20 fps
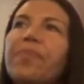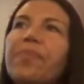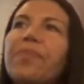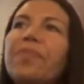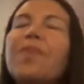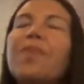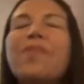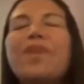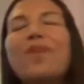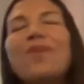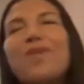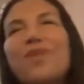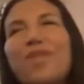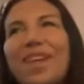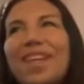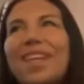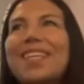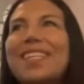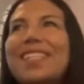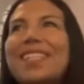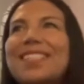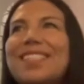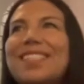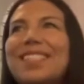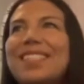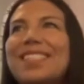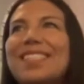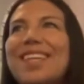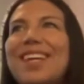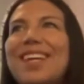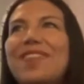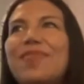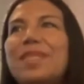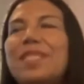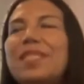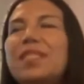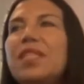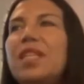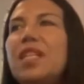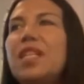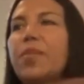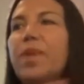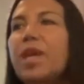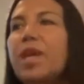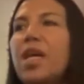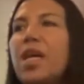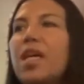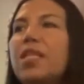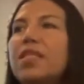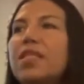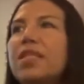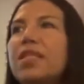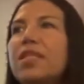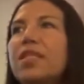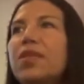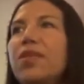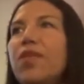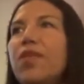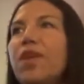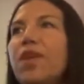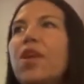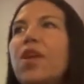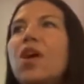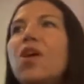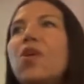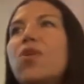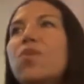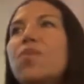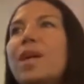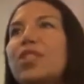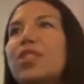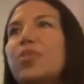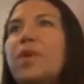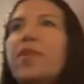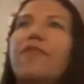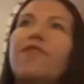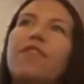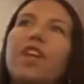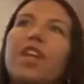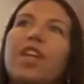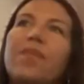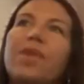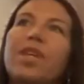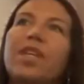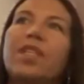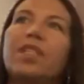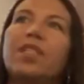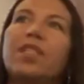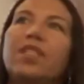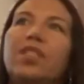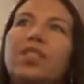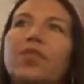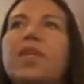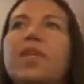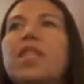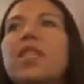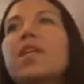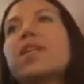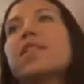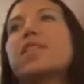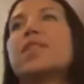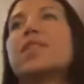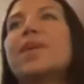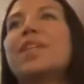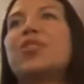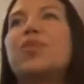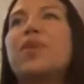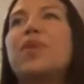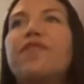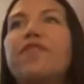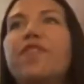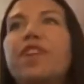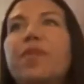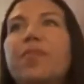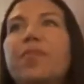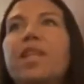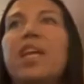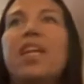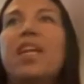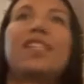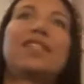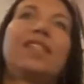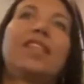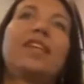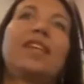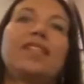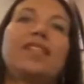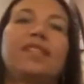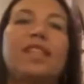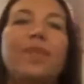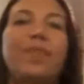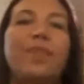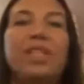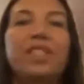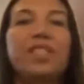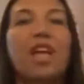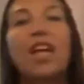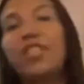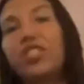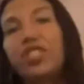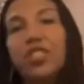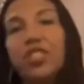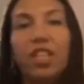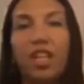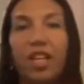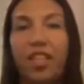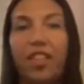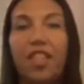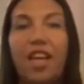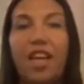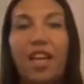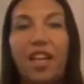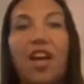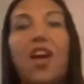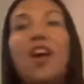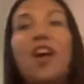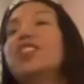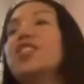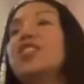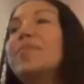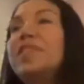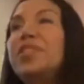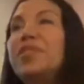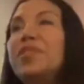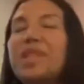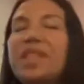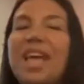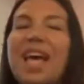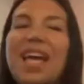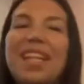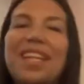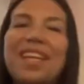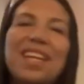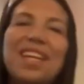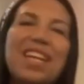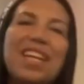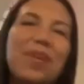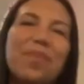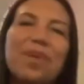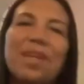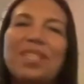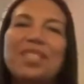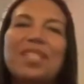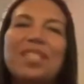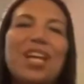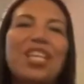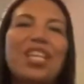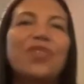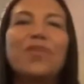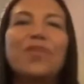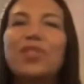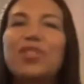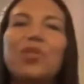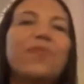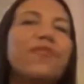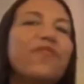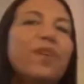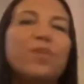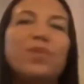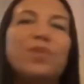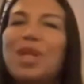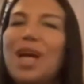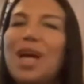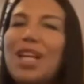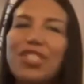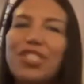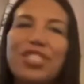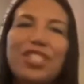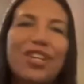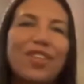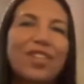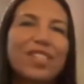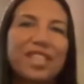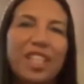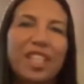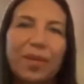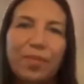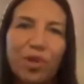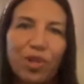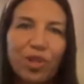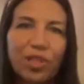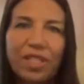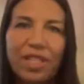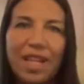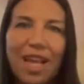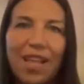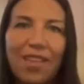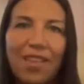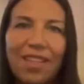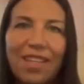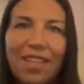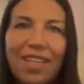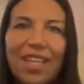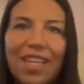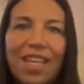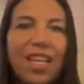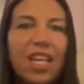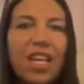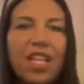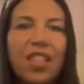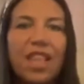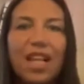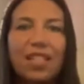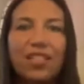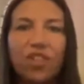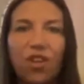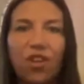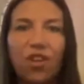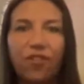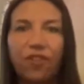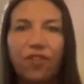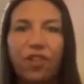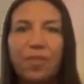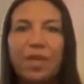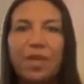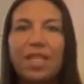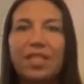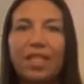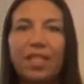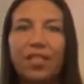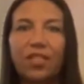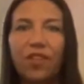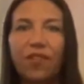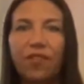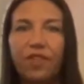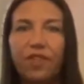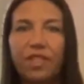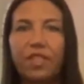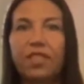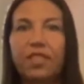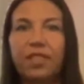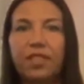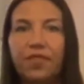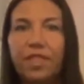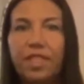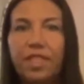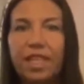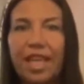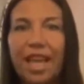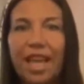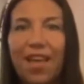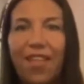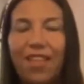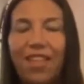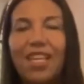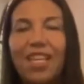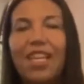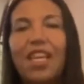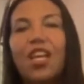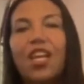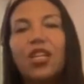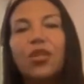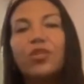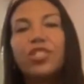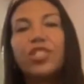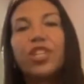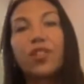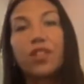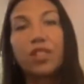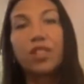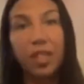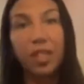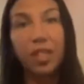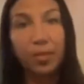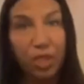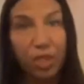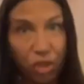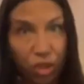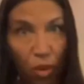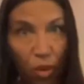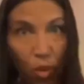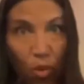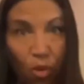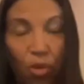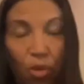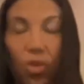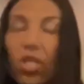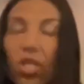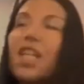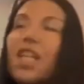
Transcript: the mirror thing is is kind of misleading because you think oh my twin flame is doing this my twin flame likes this that means i should like that i should be doing that but it's not you and your twin flame do not share the same personality that's all fear based that's all phys- physicality you share the same soul